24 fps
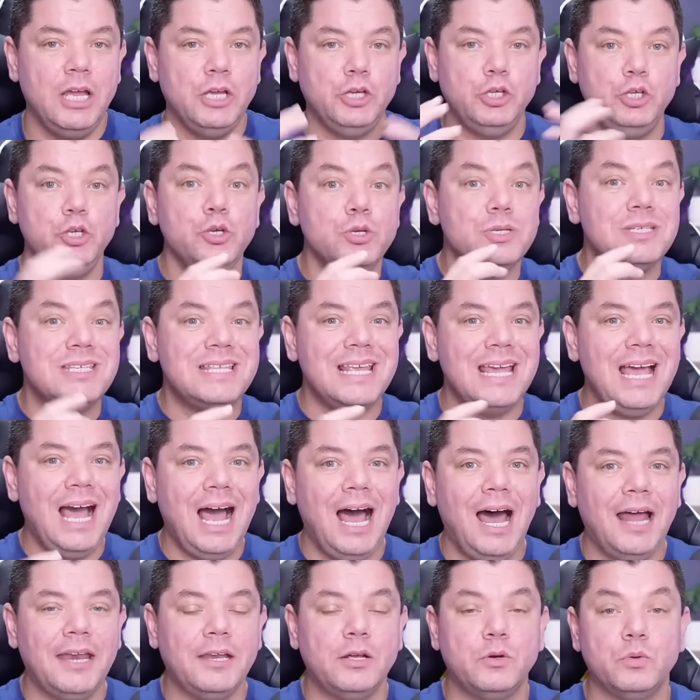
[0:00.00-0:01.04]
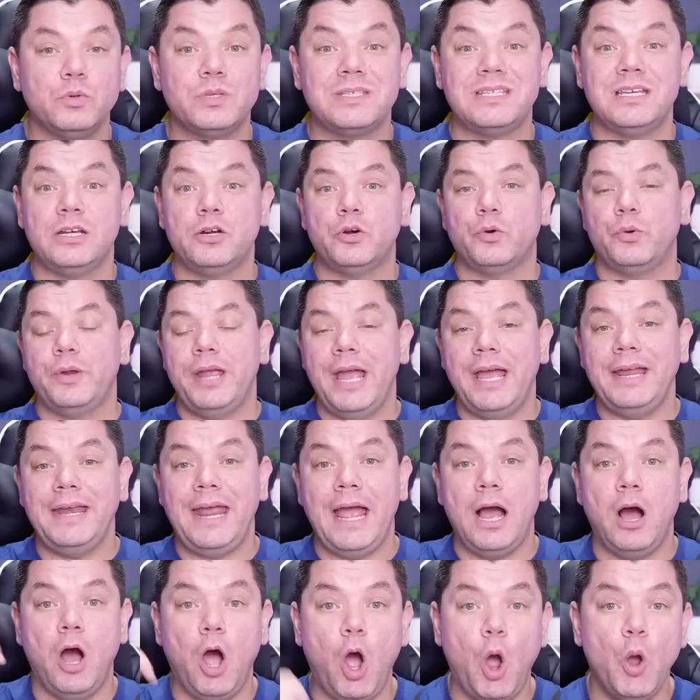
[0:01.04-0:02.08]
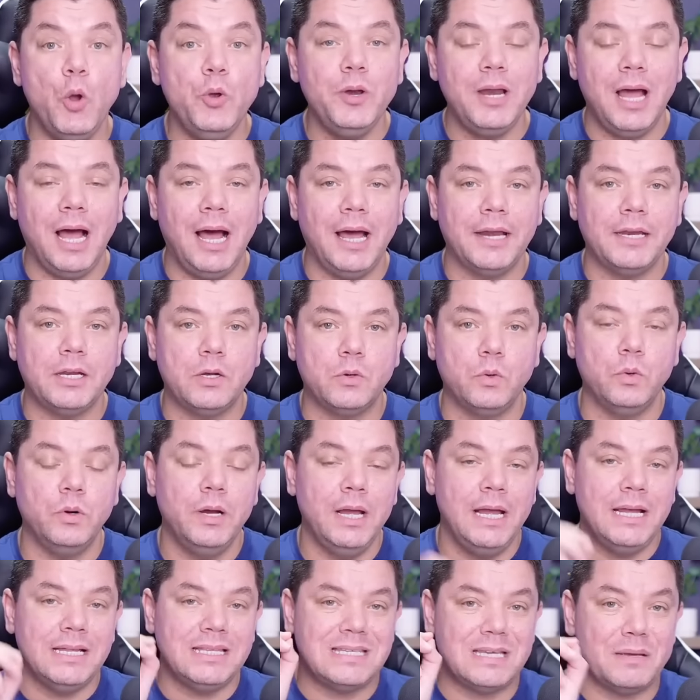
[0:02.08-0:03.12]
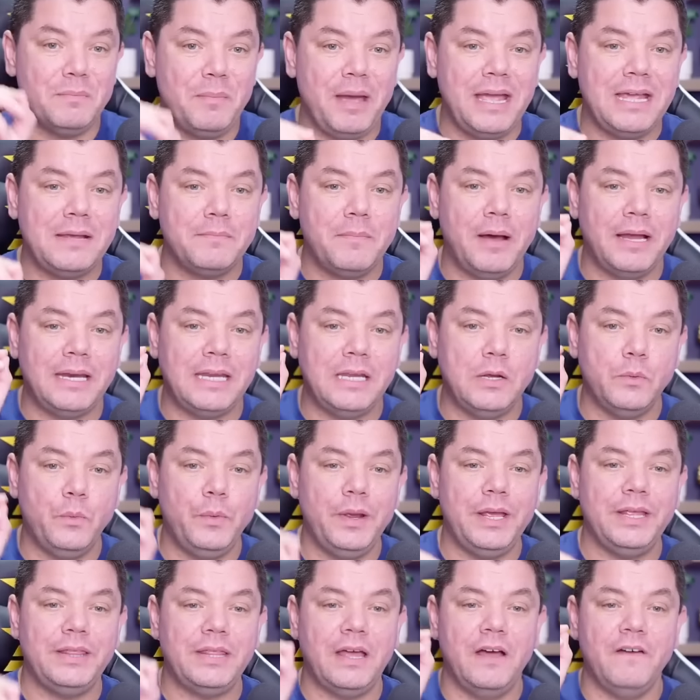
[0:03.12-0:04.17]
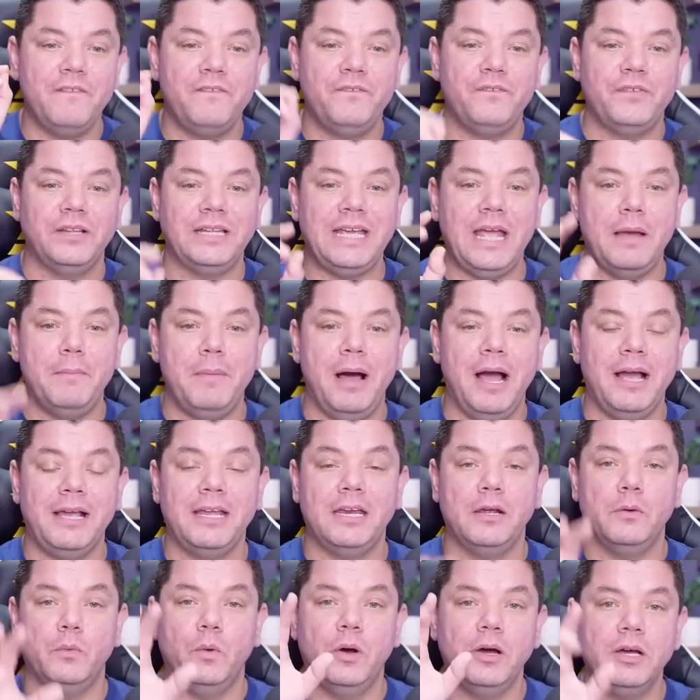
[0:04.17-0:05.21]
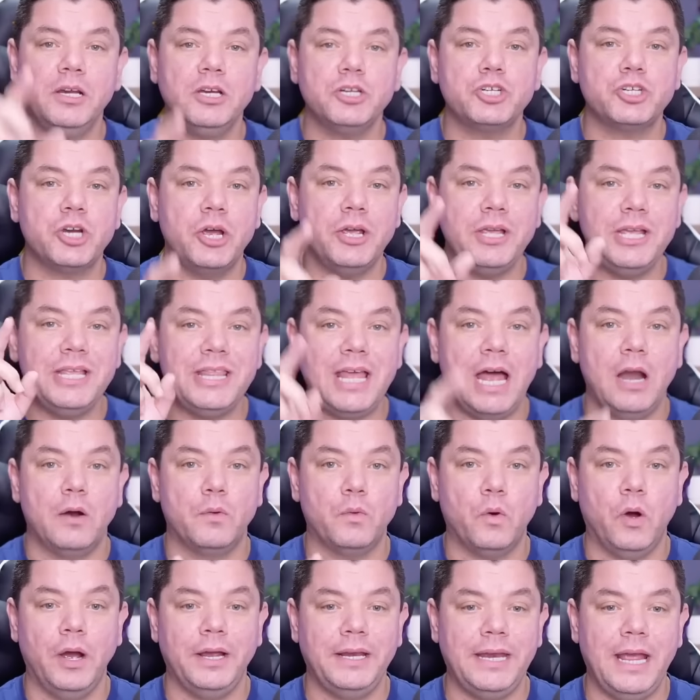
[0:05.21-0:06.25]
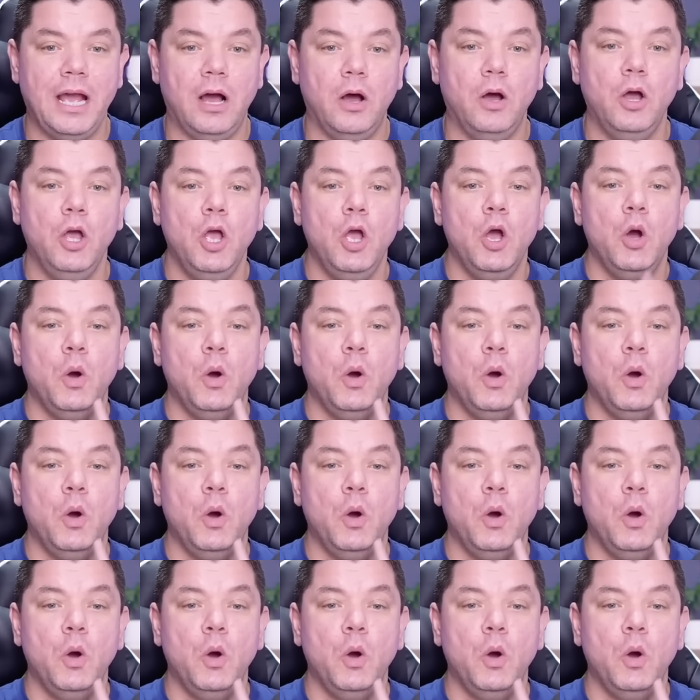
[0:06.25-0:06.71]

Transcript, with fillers: use their articles to create our own article to make money with affiliate marketing? Well, I'm going to show you that right now.